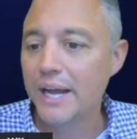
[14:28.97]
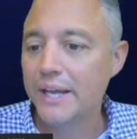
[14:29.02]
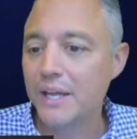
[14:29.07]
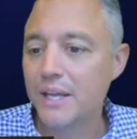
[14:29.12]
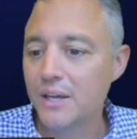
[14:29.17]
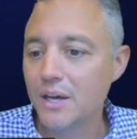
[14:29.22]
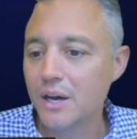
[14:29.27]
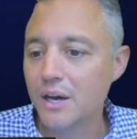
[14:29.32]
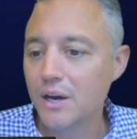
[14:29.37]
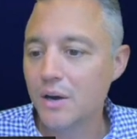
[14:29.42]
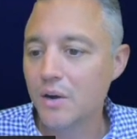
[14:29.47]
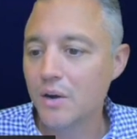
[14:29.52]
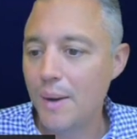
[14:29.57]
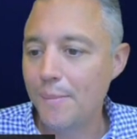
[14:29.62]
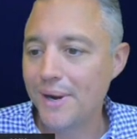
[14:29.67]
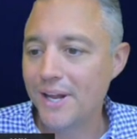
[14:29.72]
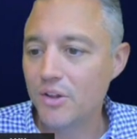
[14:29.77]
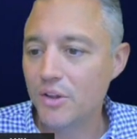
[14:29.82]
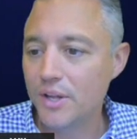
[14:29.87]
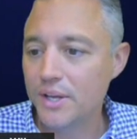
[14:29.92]
can go, I'm
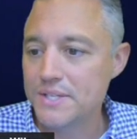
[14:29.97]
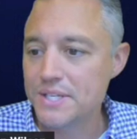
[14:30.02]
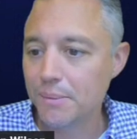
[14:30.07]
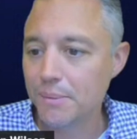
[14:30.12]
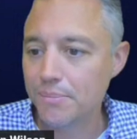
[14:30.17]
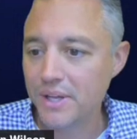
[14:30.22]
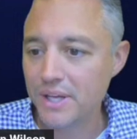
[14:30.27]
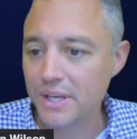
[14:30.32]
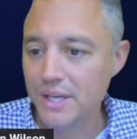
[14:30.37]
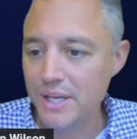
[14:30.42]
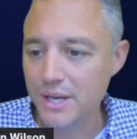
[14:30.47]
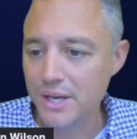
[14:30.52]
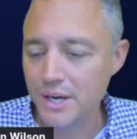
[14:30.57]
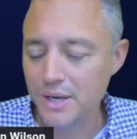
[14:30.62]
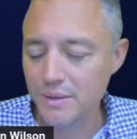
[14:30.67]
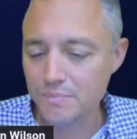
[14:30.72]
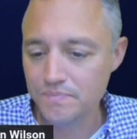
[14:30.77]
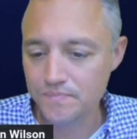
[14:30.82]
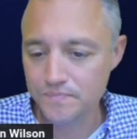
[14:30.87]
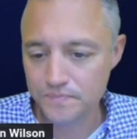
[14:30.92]
going to click something
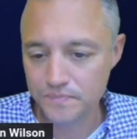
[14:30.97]
here.